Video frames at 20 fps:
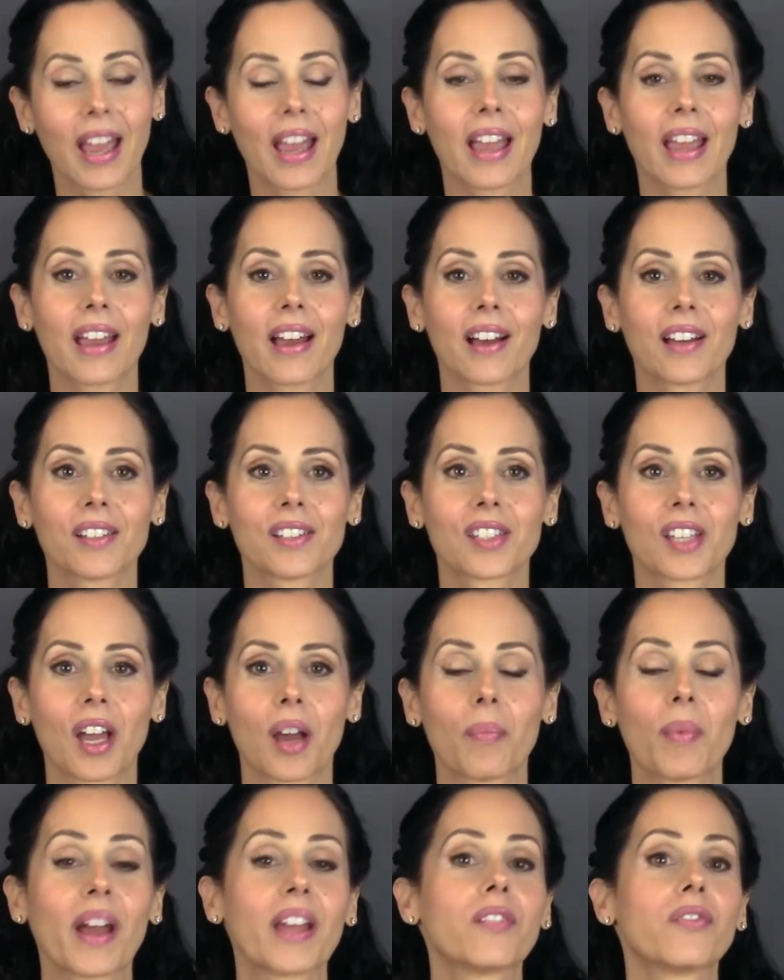And
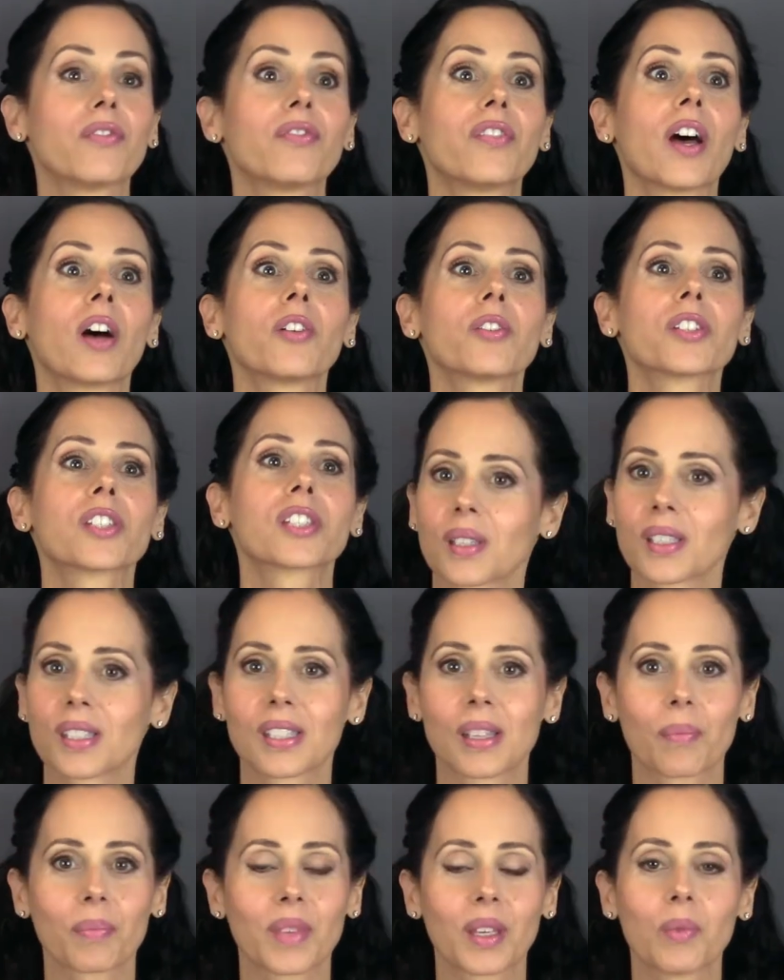um, I had felt
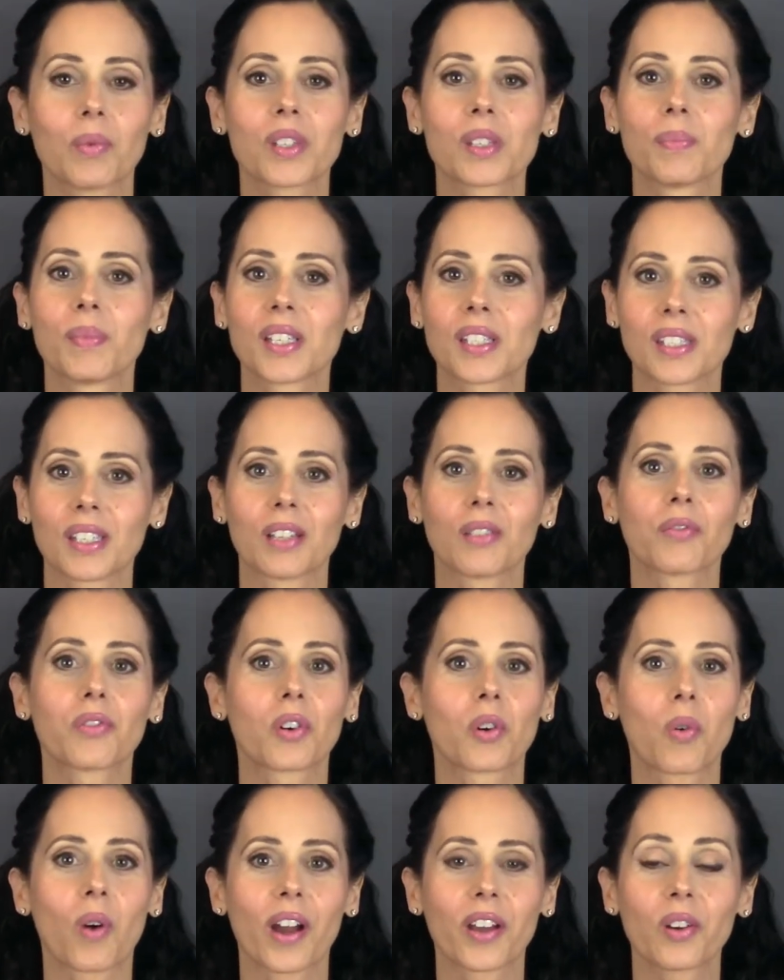something was missing
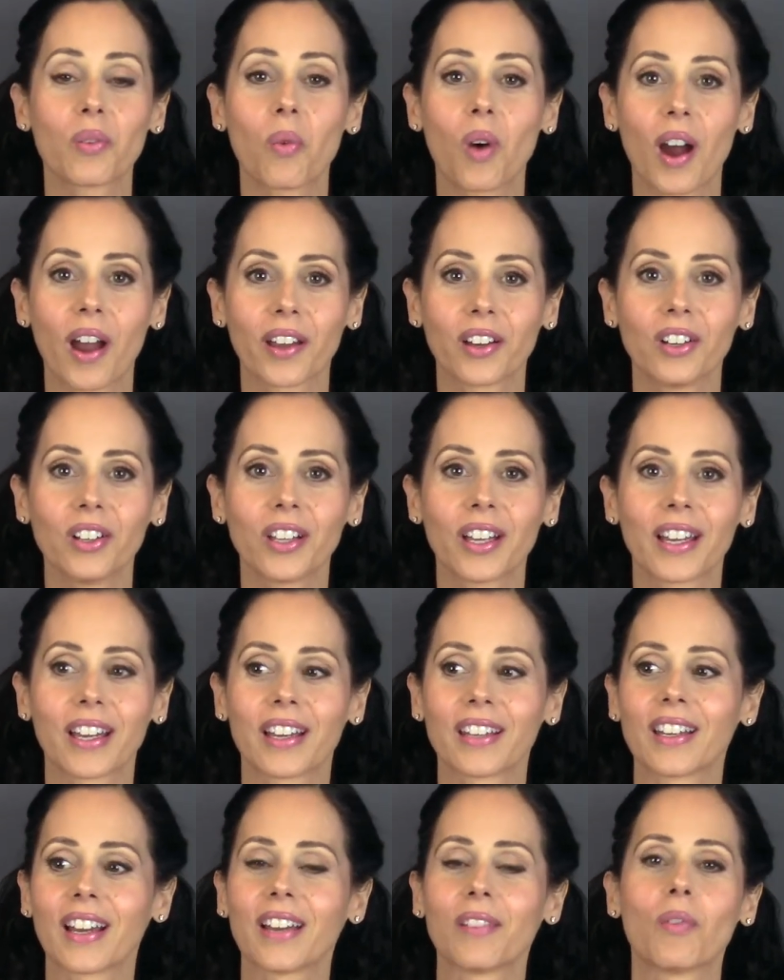for quite a while
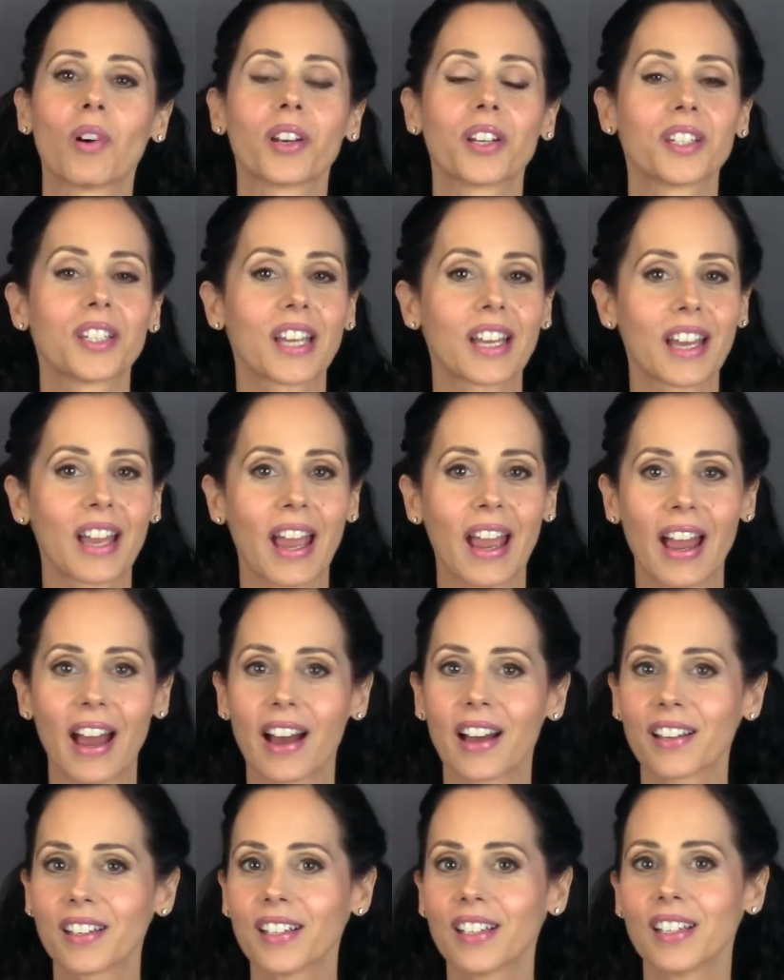and I wanted to
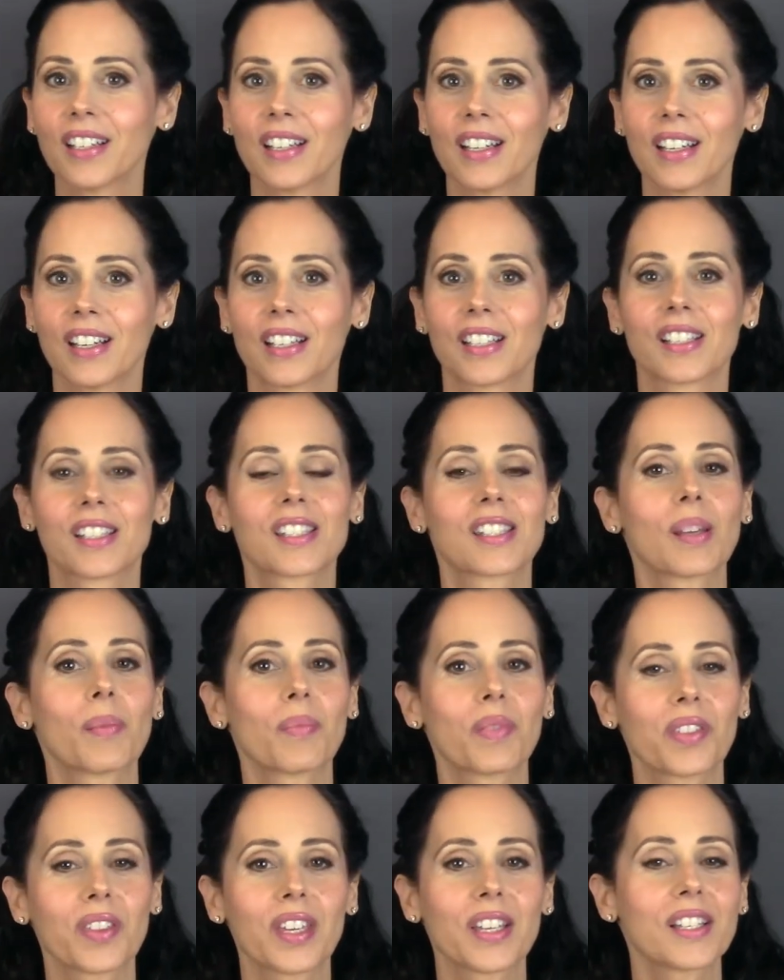add some
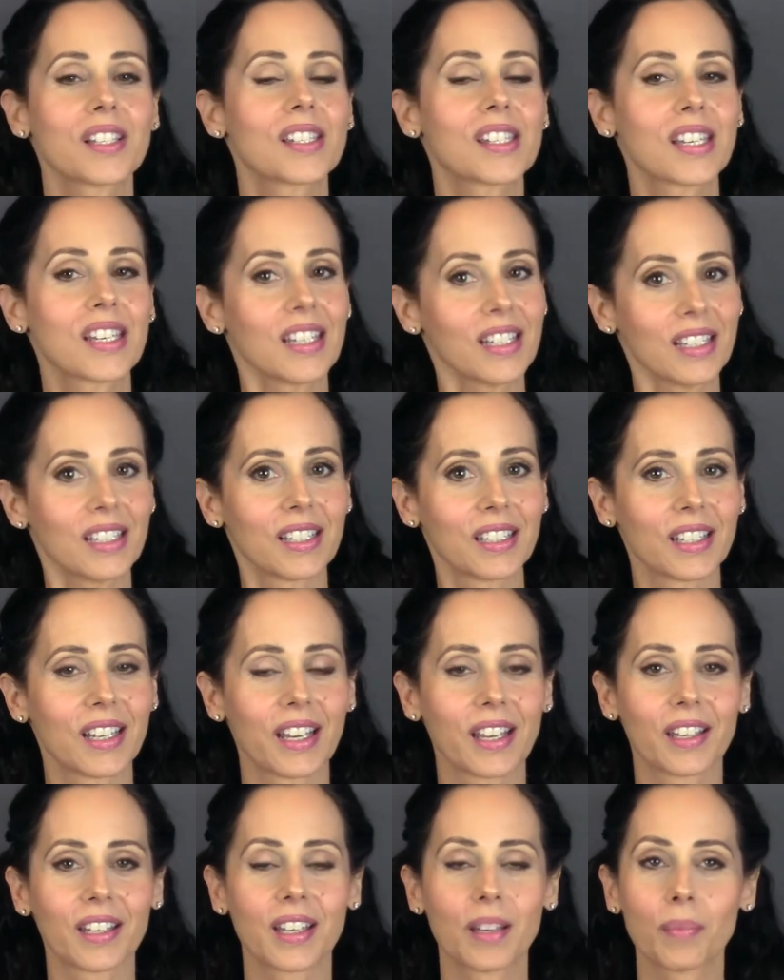things in,
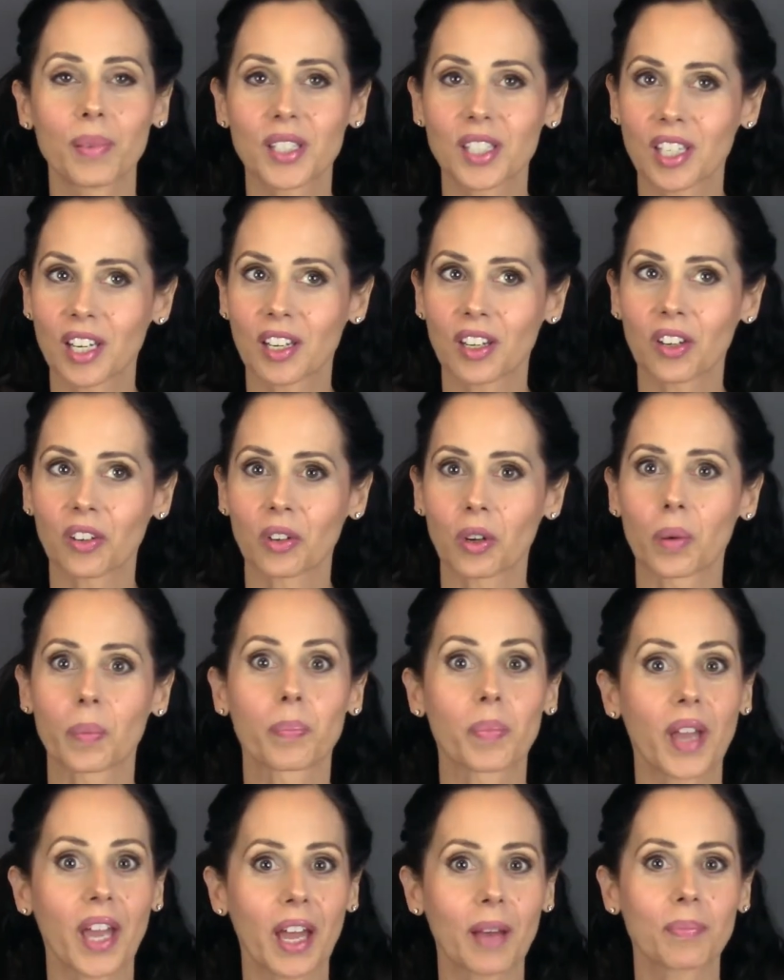and in particular,
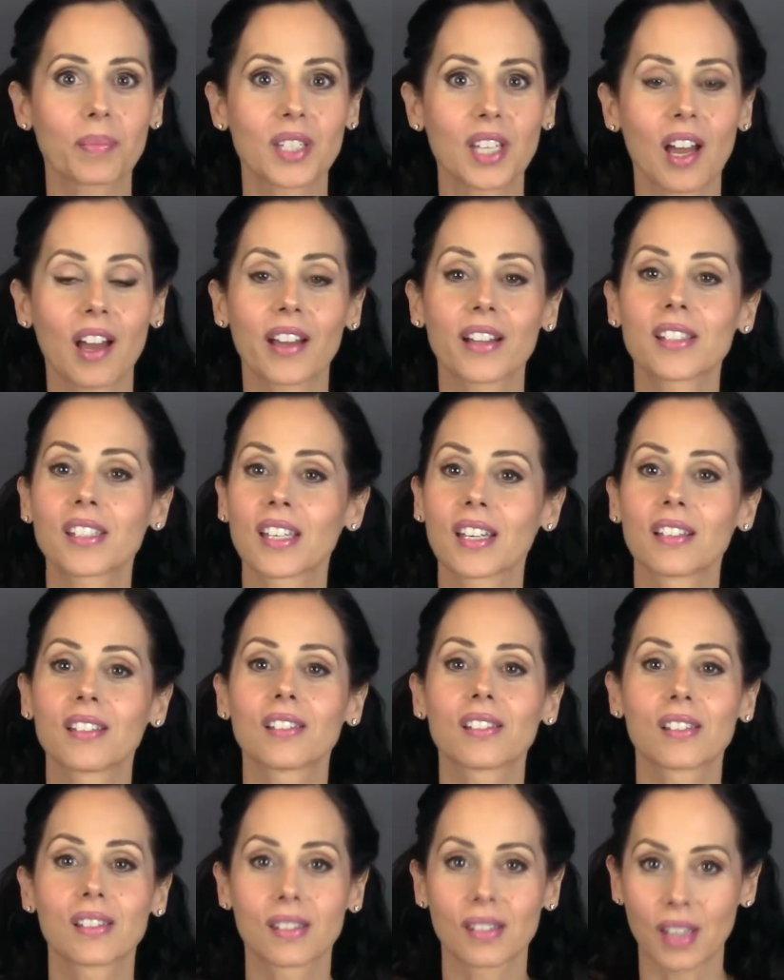peptides
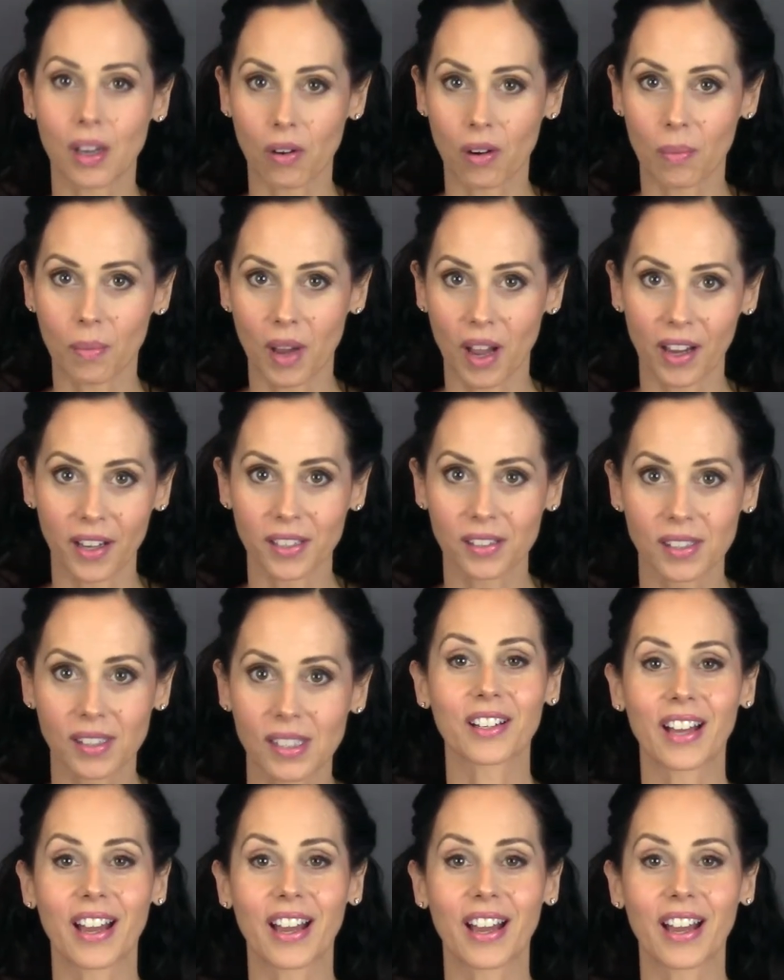and ceramides.